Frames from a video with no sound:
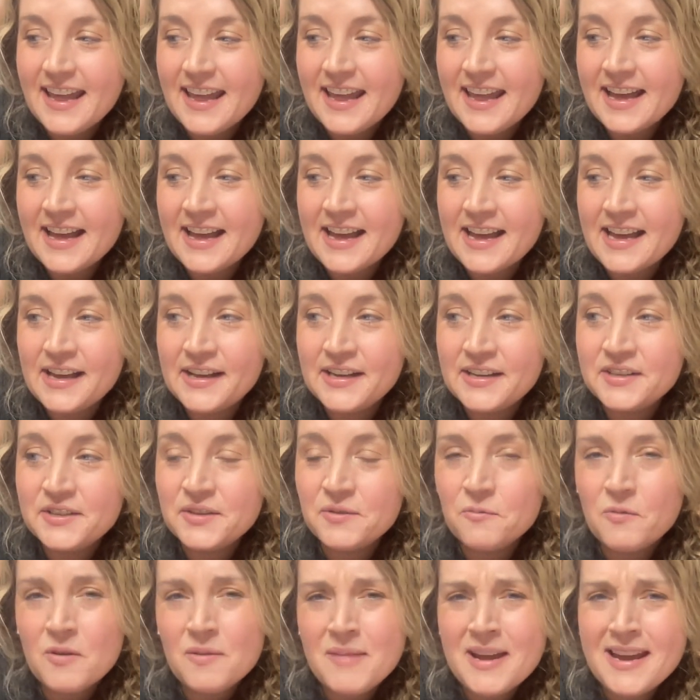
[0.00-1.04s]
And
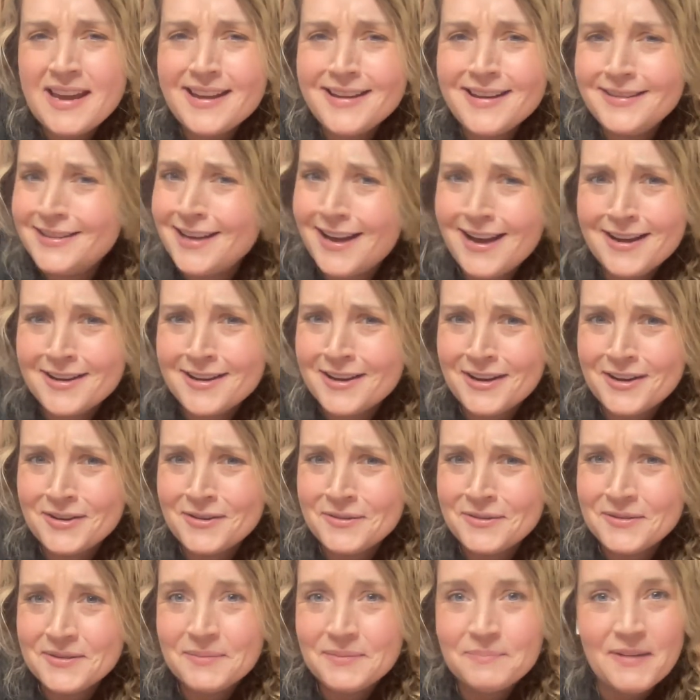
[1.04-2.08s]
we're making
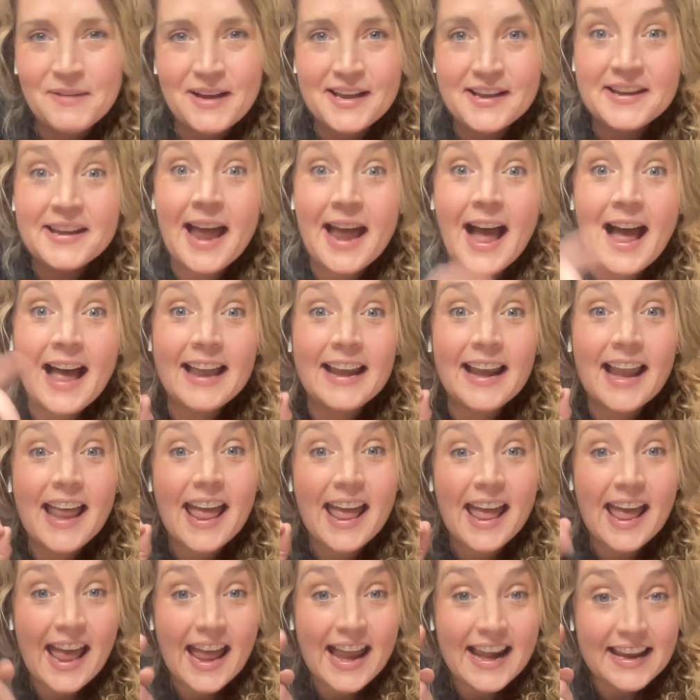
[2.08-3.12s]
tacos, but not
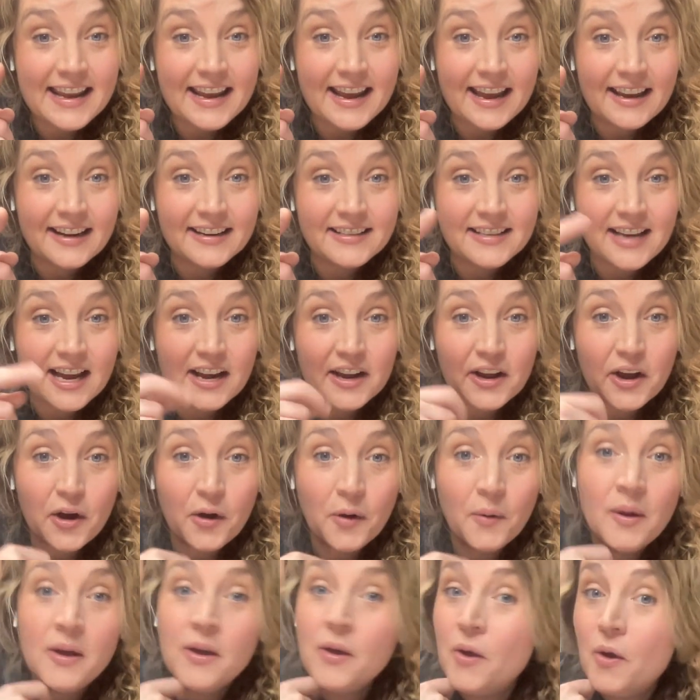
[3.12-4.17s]
any kind of
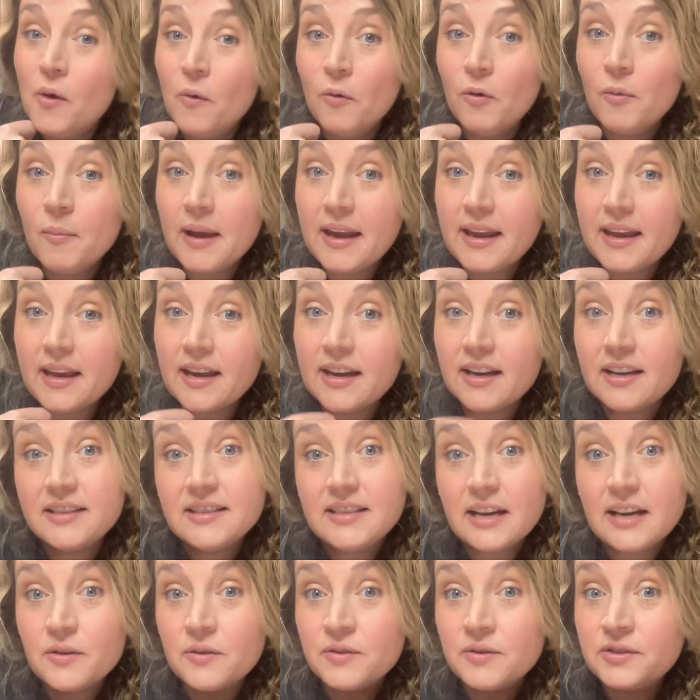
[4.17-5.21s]
taco. We're making
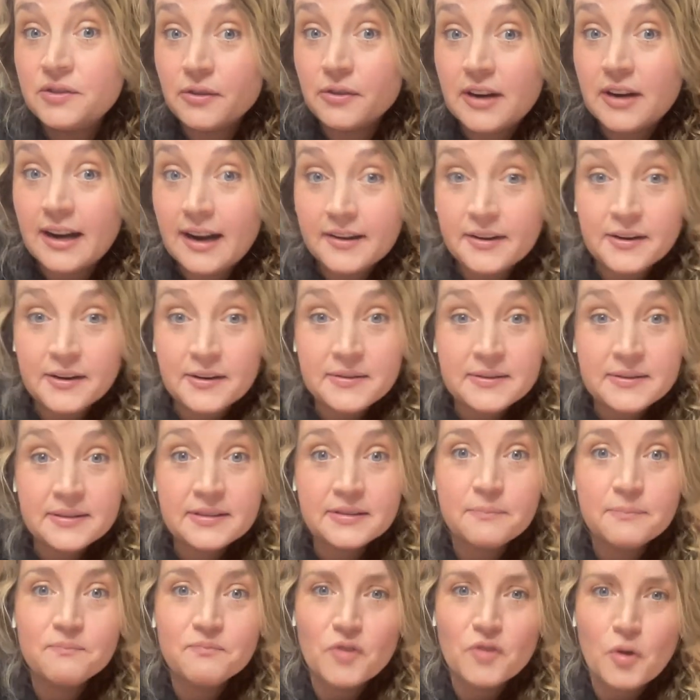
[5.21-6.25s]
tacos Dorados,
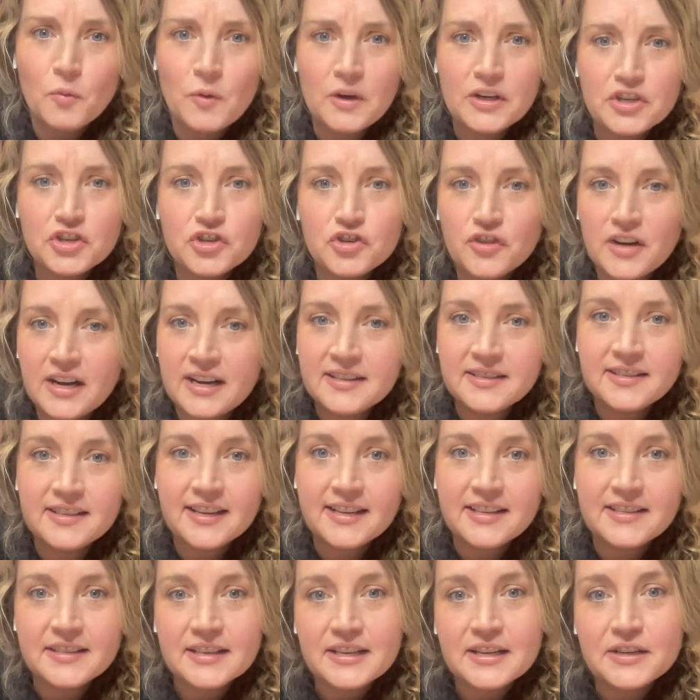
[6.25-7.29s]
which
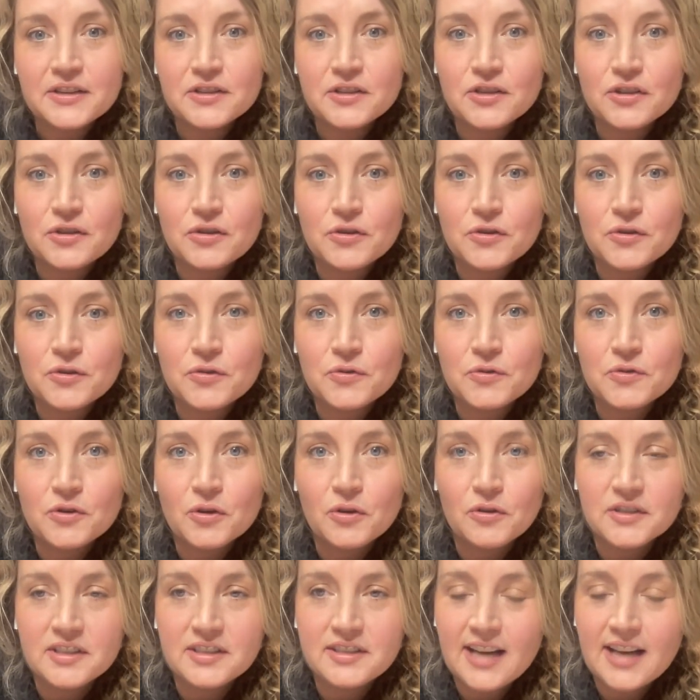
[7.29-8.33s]
translates into
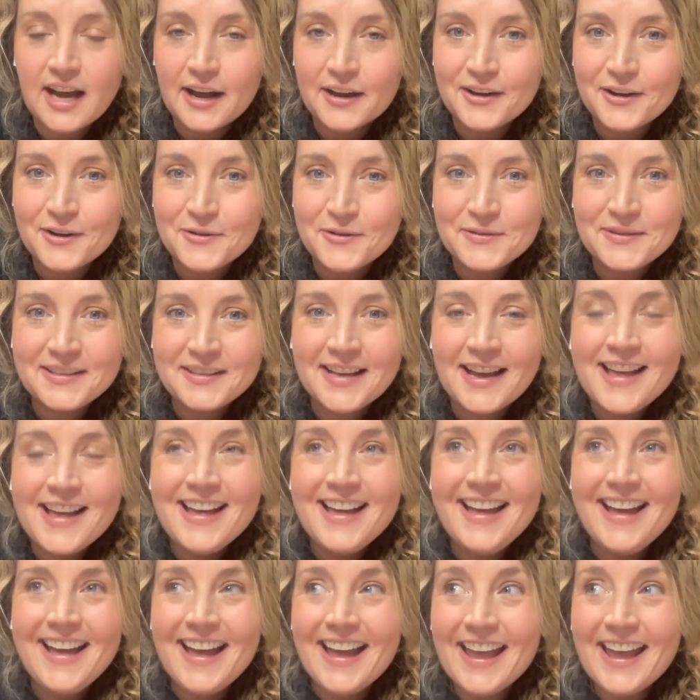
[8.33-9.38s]
golden tacos.
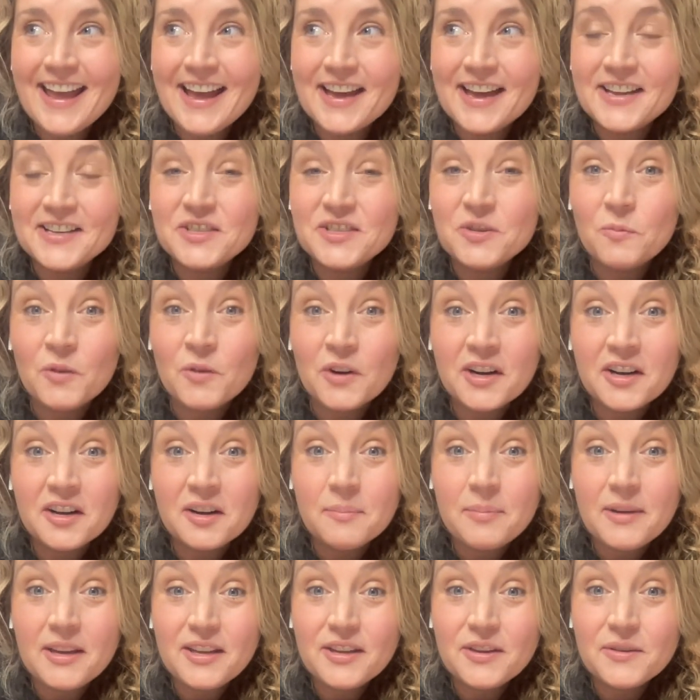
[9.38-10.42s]
And we're going
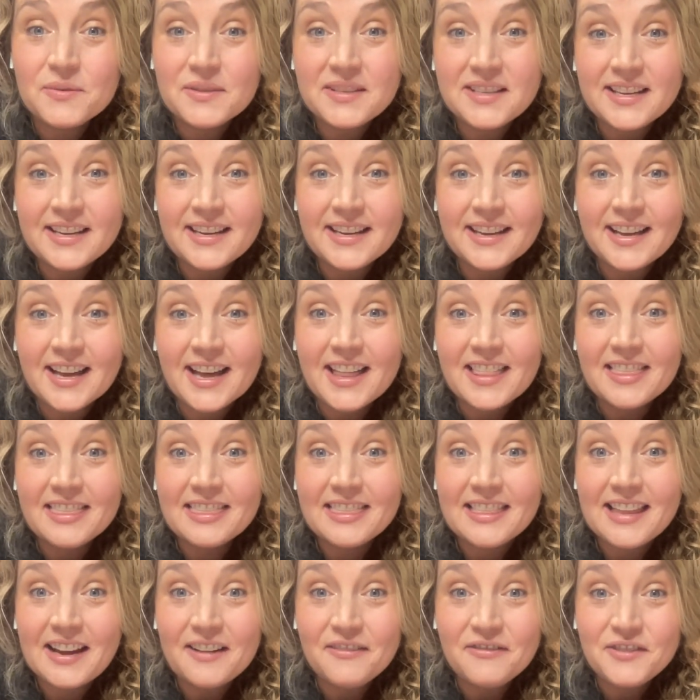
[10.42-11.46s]
to be using
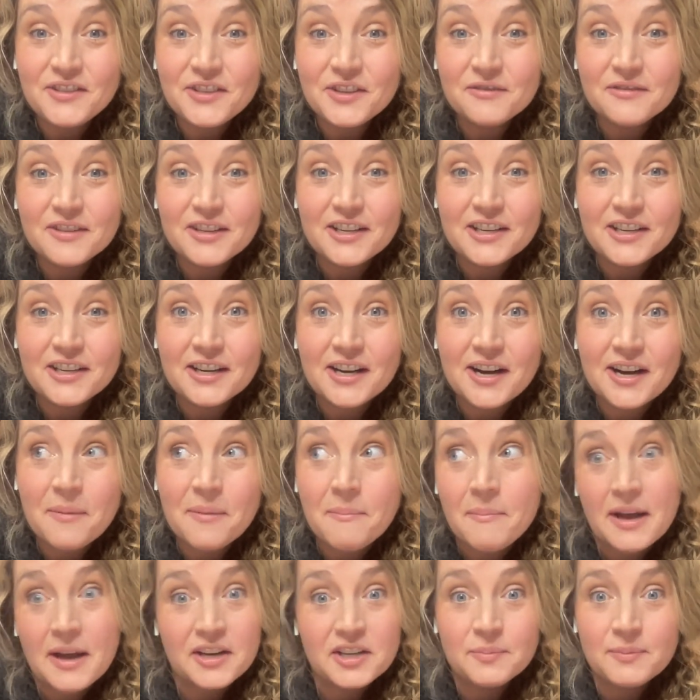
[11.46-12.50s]
leftover
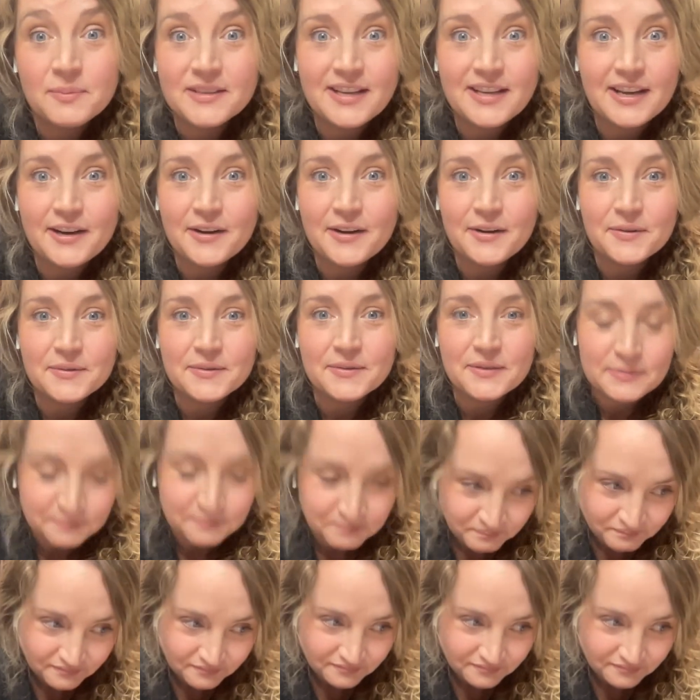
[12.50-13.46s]
mashed potatoes.